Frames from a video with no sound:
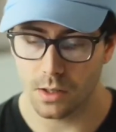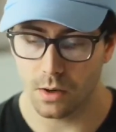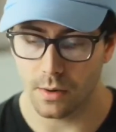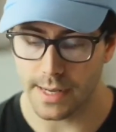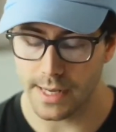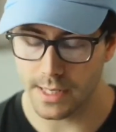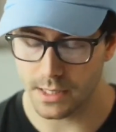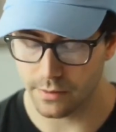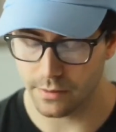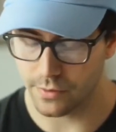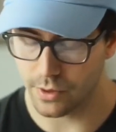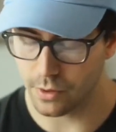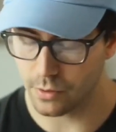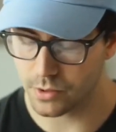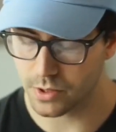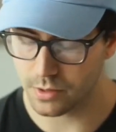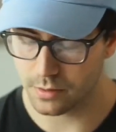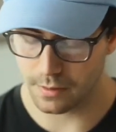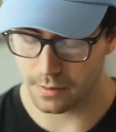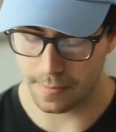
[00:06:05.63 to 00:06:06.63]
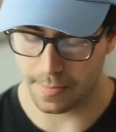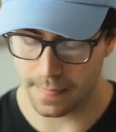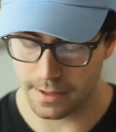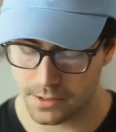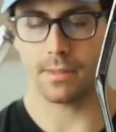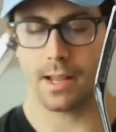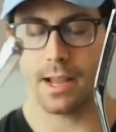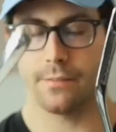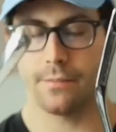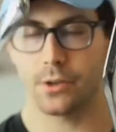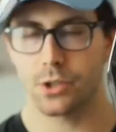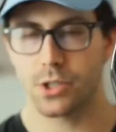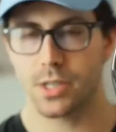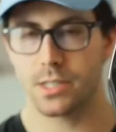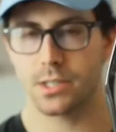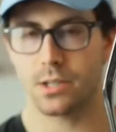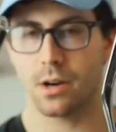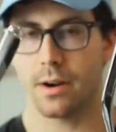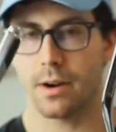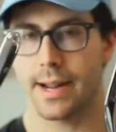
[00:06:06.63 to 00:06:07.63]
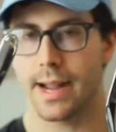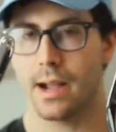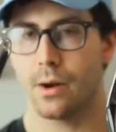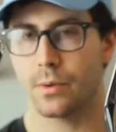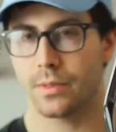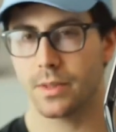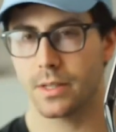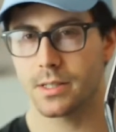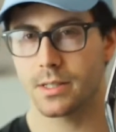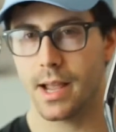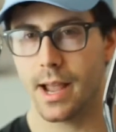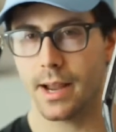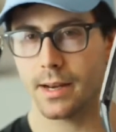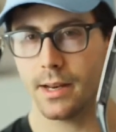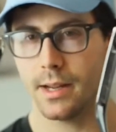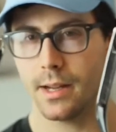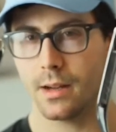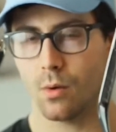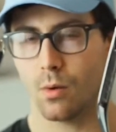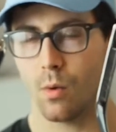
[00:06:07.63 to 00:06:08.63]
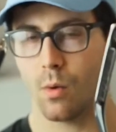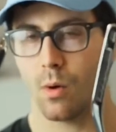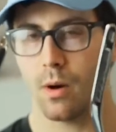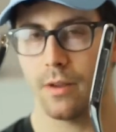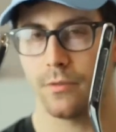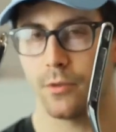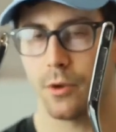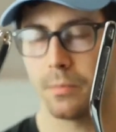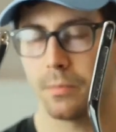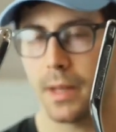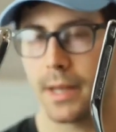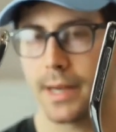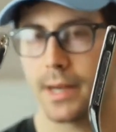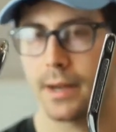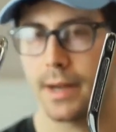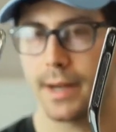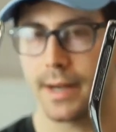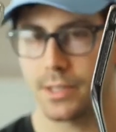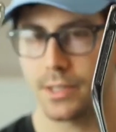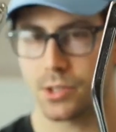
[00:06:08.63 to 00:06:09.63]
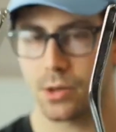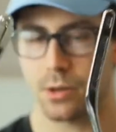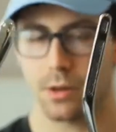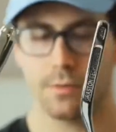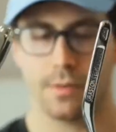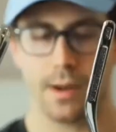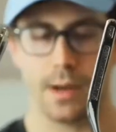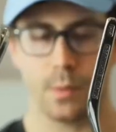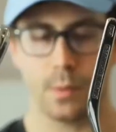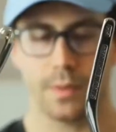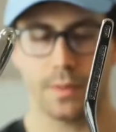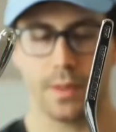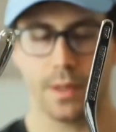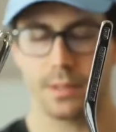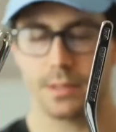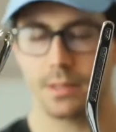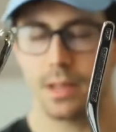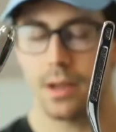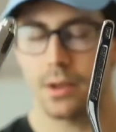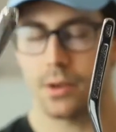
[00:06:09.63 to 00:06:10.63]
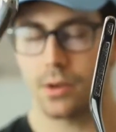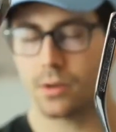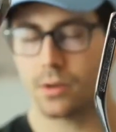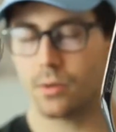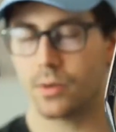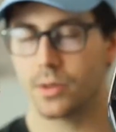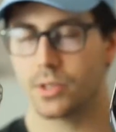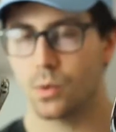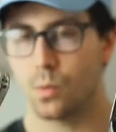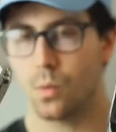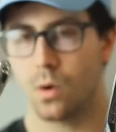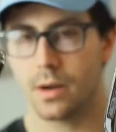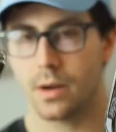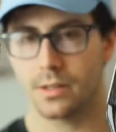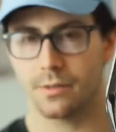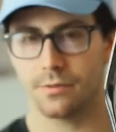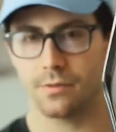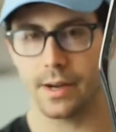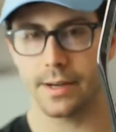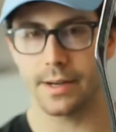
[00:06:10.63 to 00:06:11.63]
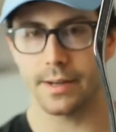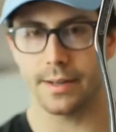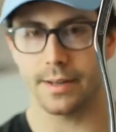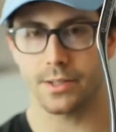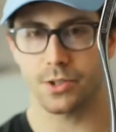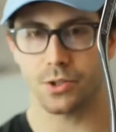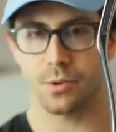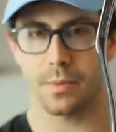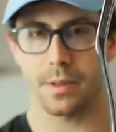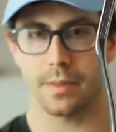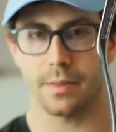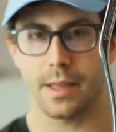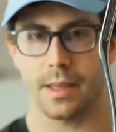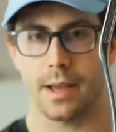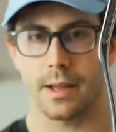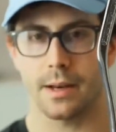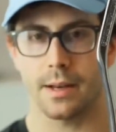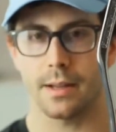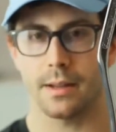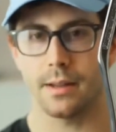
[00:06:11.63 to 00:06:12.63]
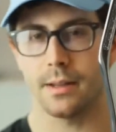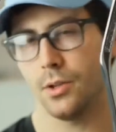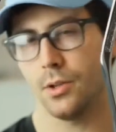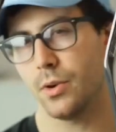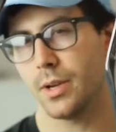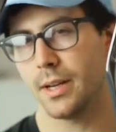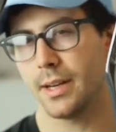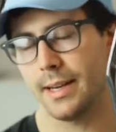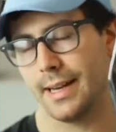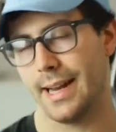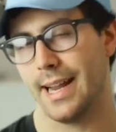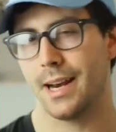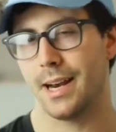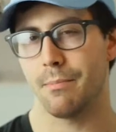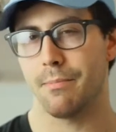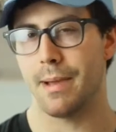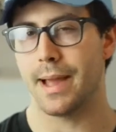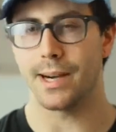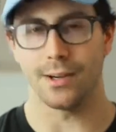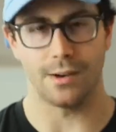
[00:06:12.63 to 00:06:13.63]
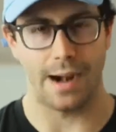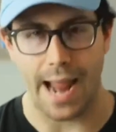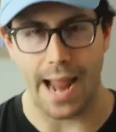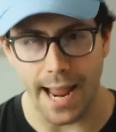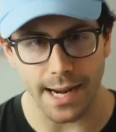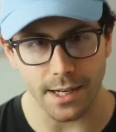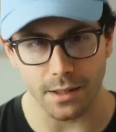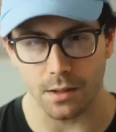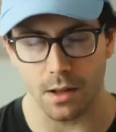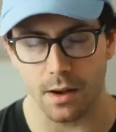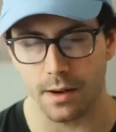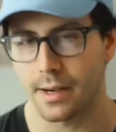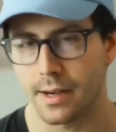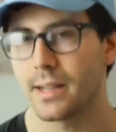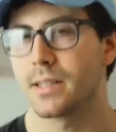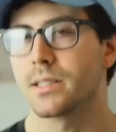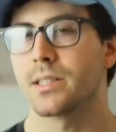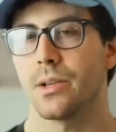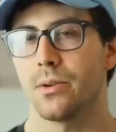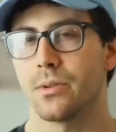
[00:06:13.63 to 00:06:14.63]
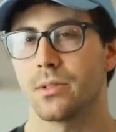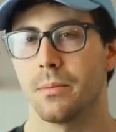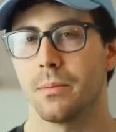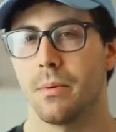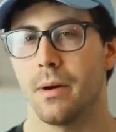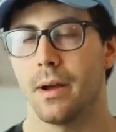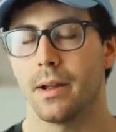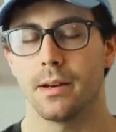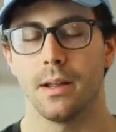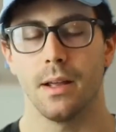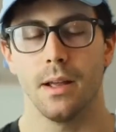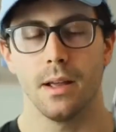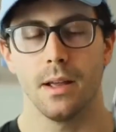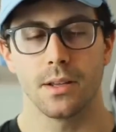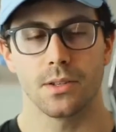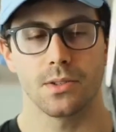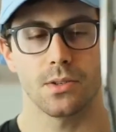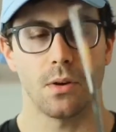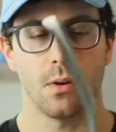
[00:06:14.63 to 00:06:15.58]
So ease of use, if you're just starting out with this technique or if you're planning on getting certified with this, you're going to want to find an instrument that you can get a better handle on, excuse the pun.